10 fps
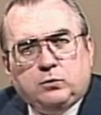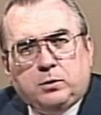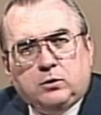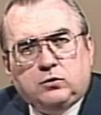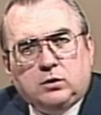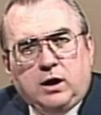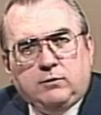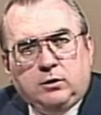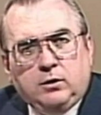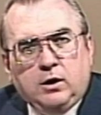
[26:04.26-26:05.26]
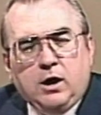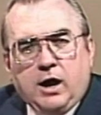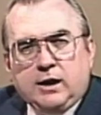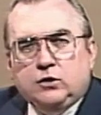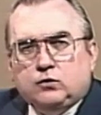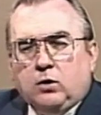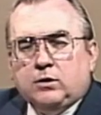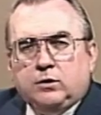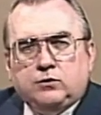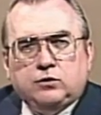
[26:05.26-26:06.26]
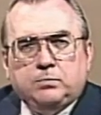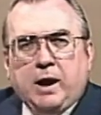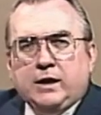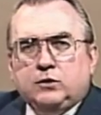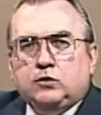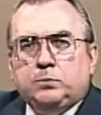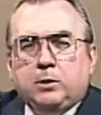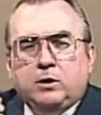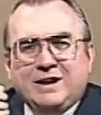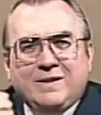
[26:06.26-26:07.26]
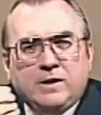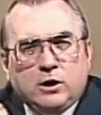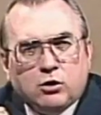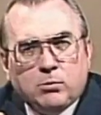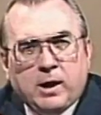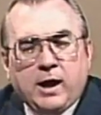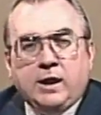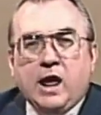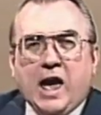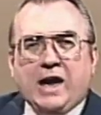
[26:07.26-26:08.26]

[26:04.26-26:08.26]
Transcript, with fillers: spiritual level. And He strengthens us by His Spirit in the inner man